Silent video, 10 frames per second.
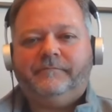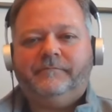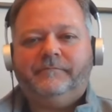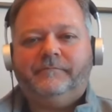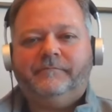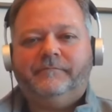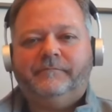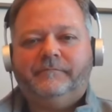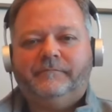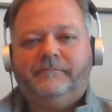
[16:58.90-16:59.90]

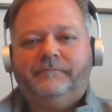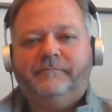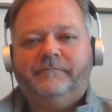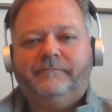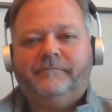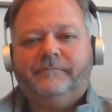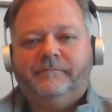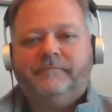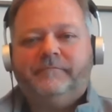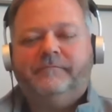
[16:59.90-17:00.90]

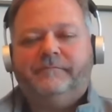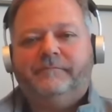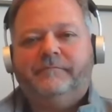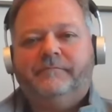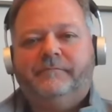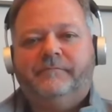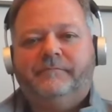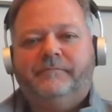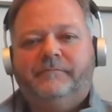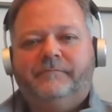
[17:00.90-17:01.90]

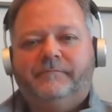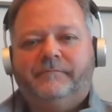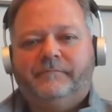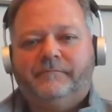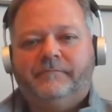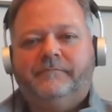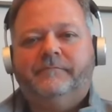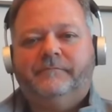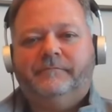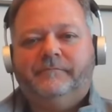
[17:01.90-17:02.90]

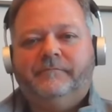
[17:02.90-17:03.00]
(silent)